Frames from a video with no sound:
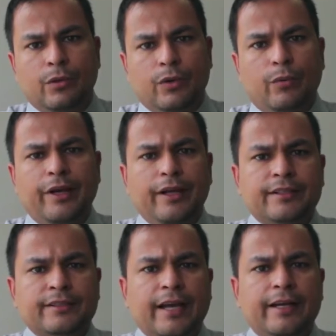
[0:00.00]
We are very
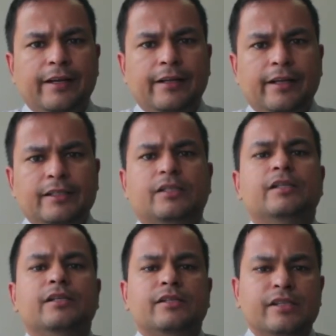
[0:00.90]
excited that
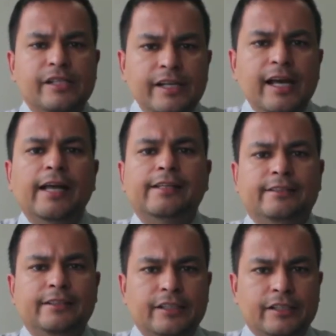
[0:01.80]
CDI
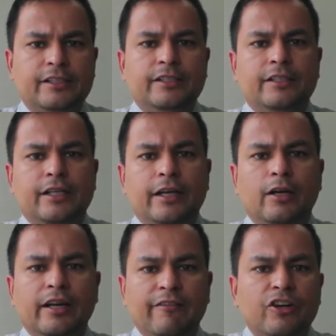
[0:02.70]
is interested
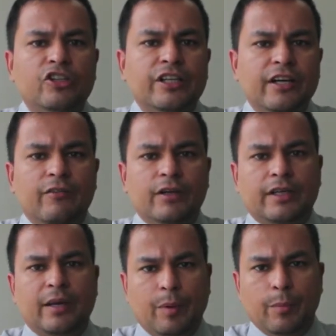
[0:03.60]
in leveraging
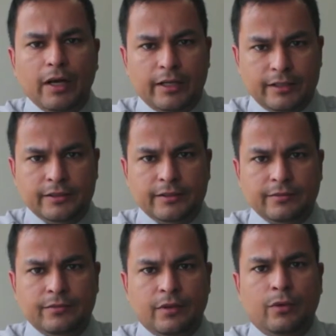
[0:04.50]
our capabilities.
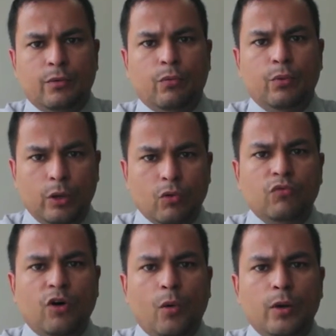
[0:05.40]
We
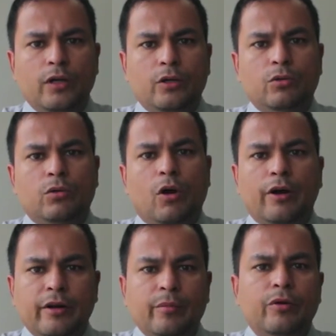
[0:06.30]
look forward to
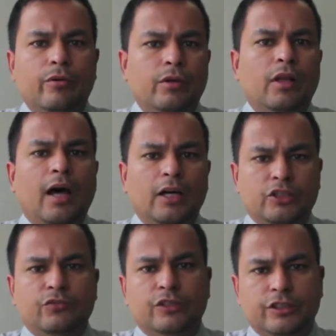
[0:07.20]
contribute to the
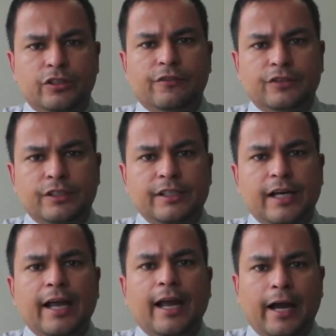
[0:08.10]
larger vision of
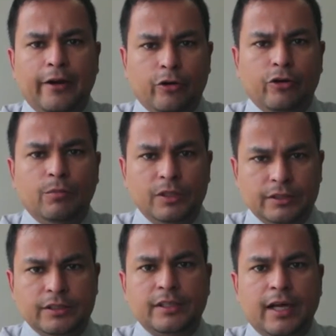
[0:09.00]
CDI and to your
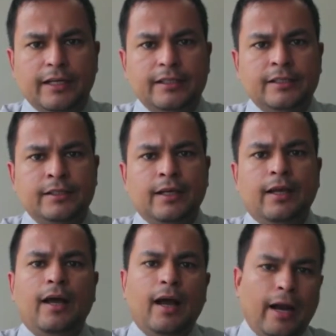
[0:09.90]
business targets,
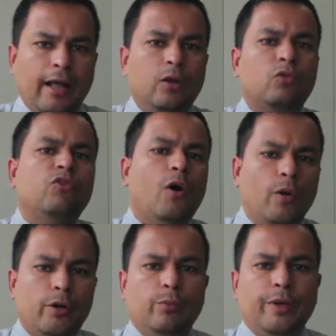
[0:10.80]
and I look
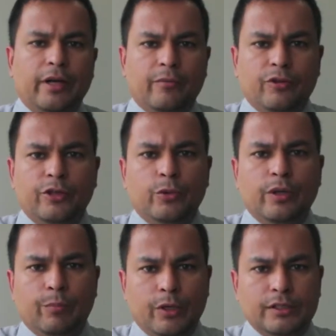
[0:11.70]
forward to meet up with you
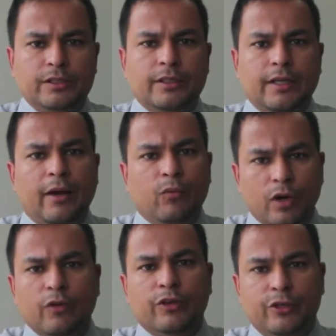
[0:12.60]
in person and
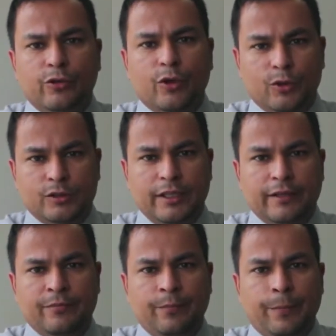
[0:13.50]
work with you closely.